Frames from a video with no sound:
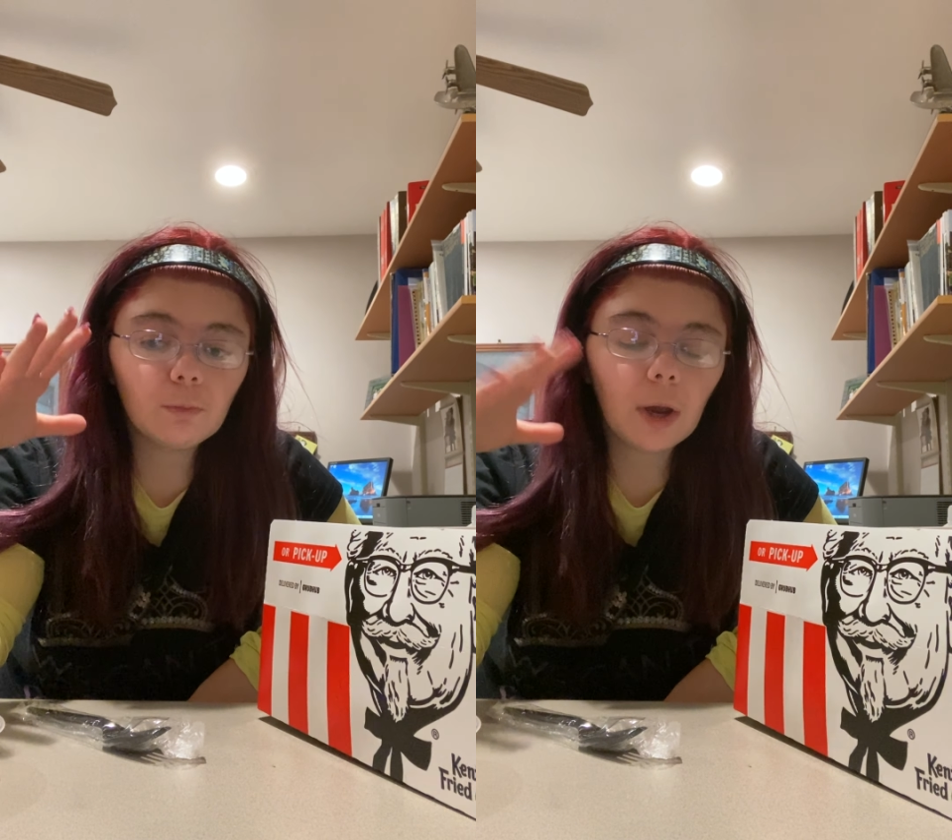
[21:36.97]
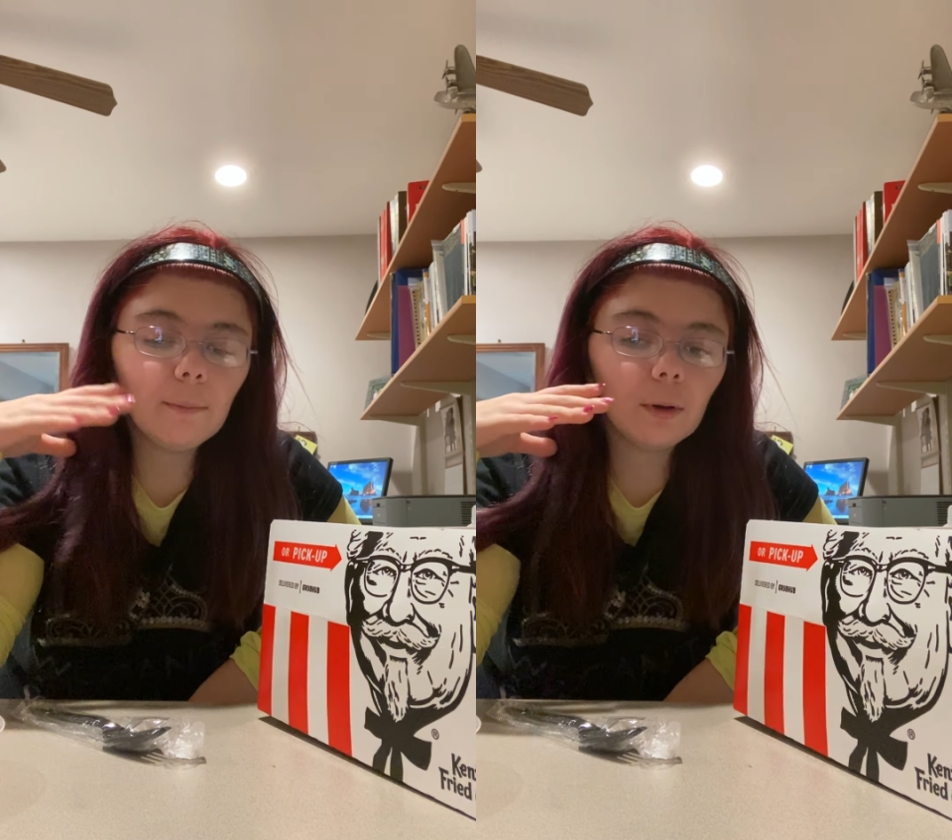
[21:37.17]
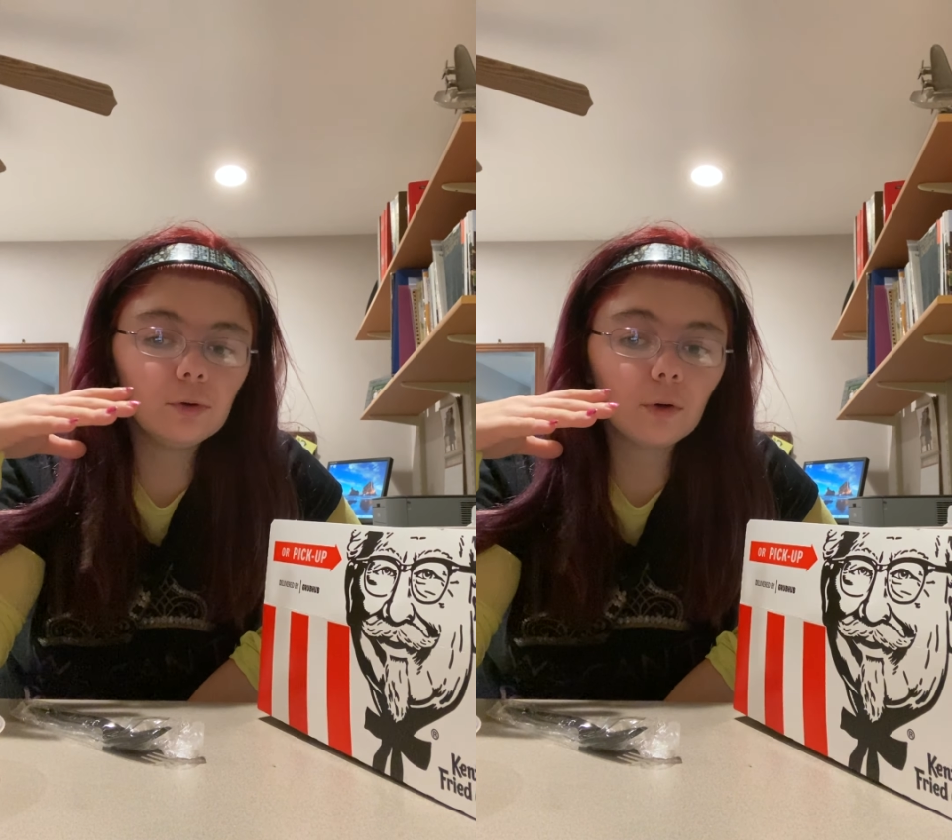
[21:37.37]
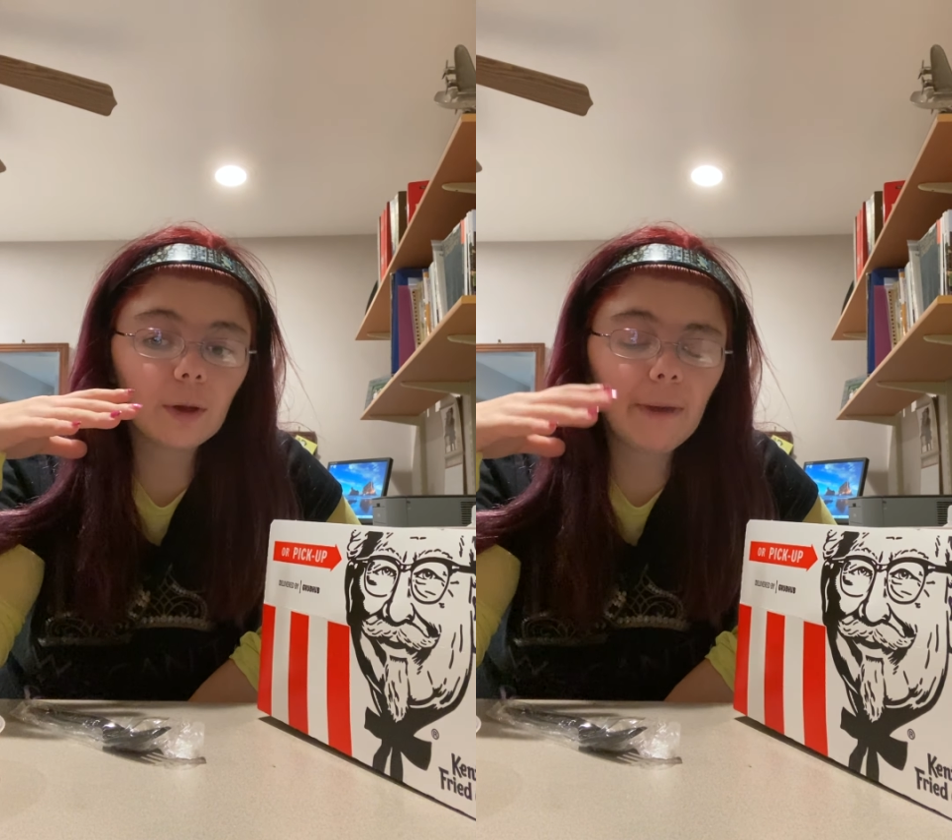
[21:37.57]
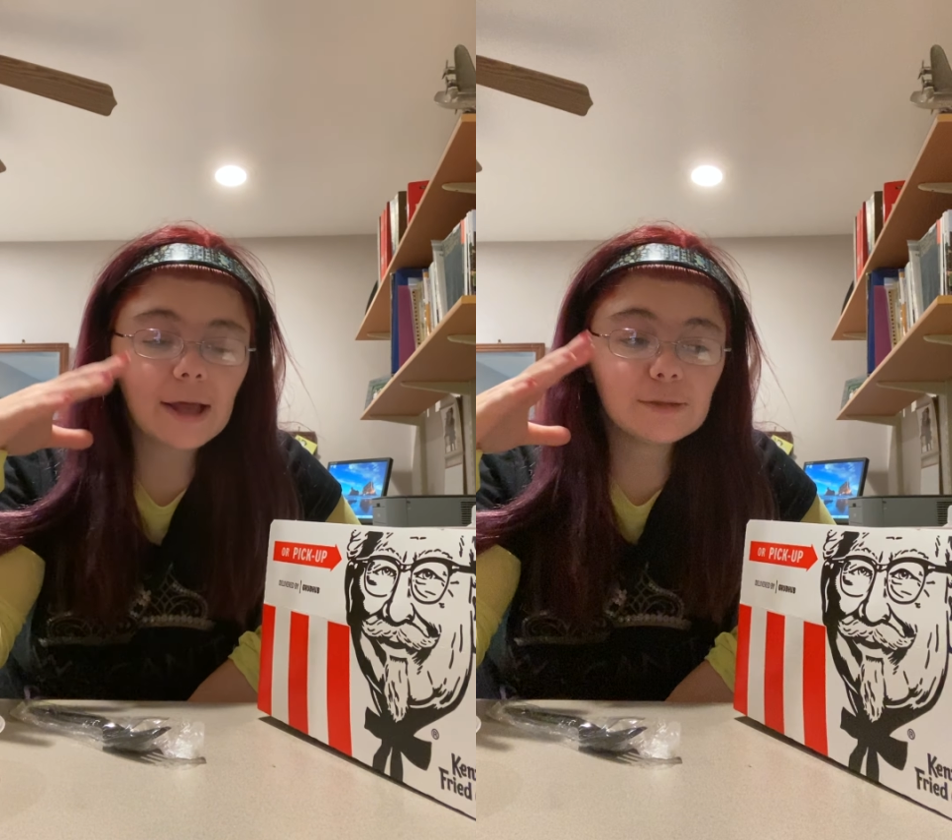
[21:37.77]
you might know
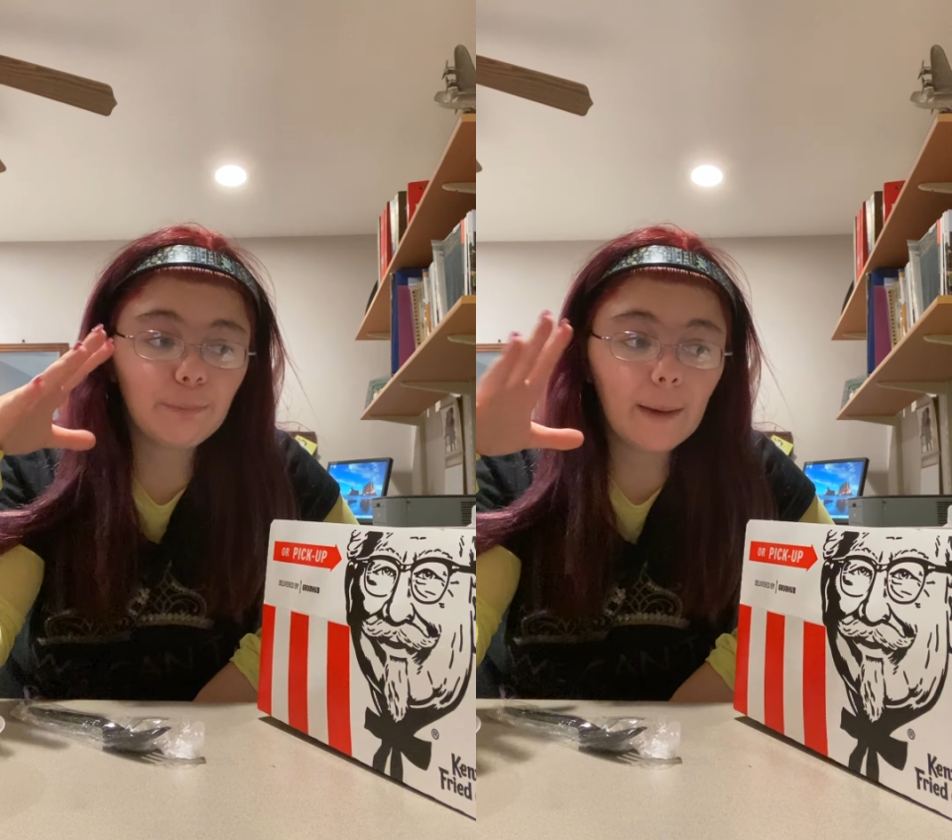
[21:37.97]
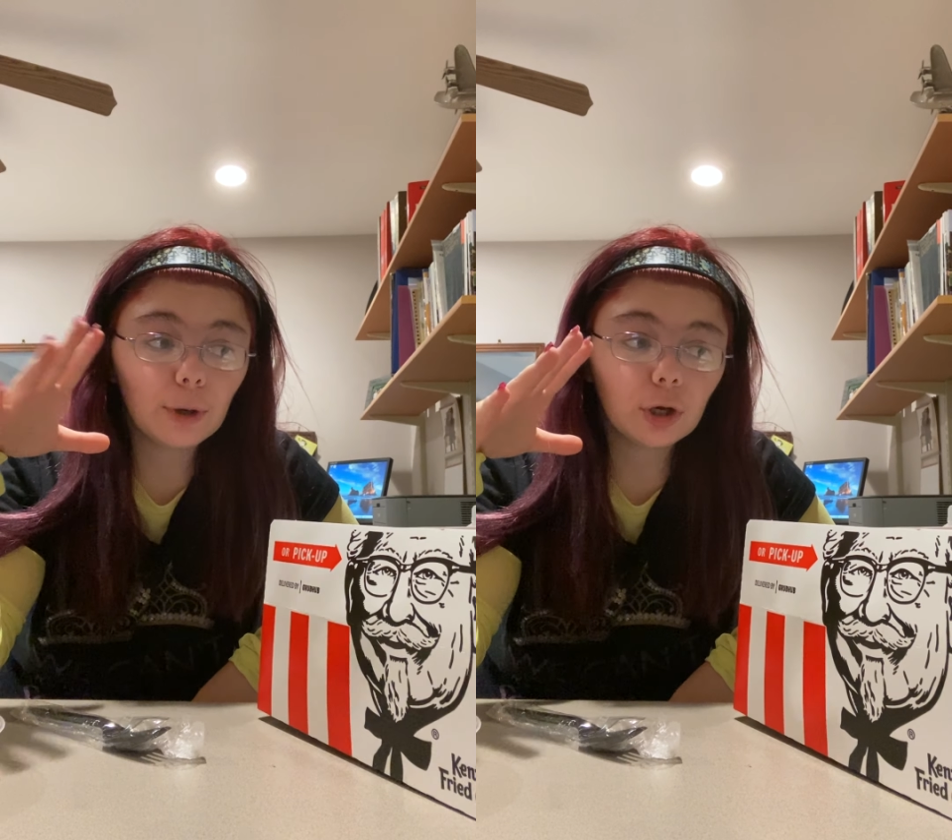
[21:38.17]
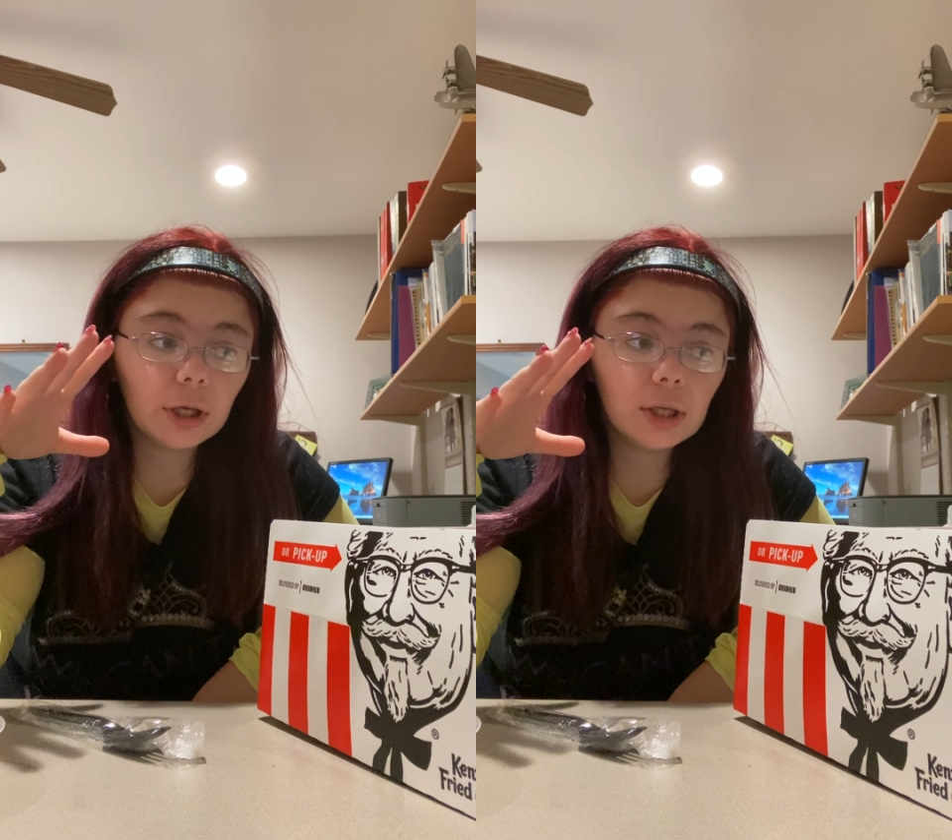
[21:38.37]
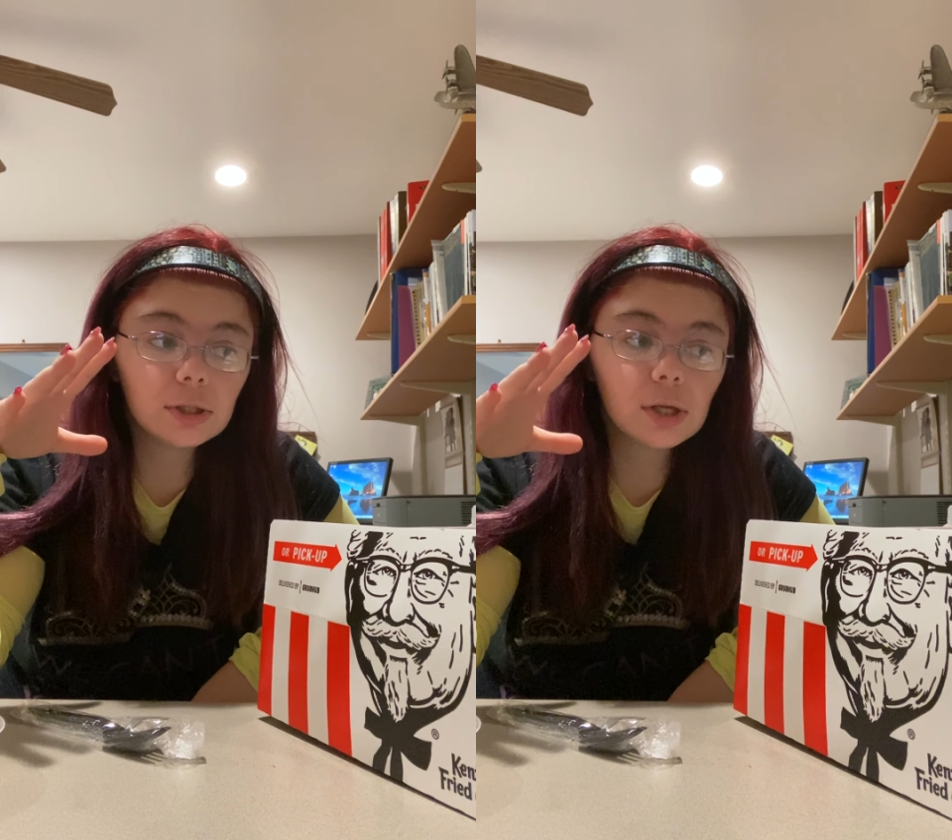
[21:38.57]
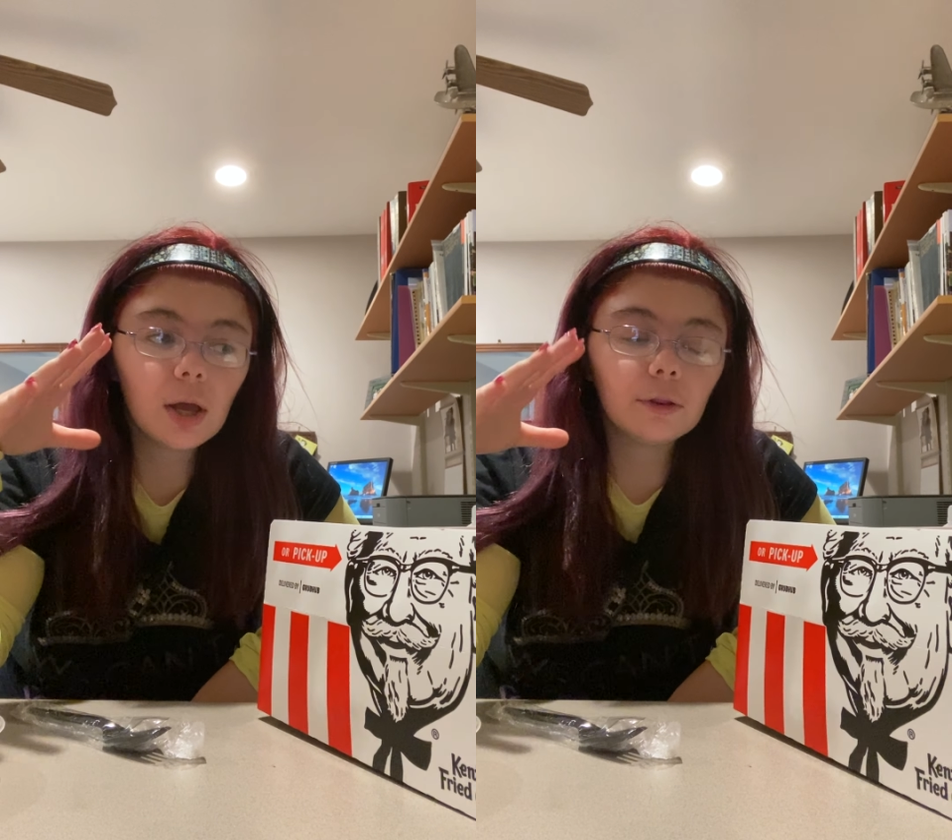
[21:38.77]
them as pepper cookies.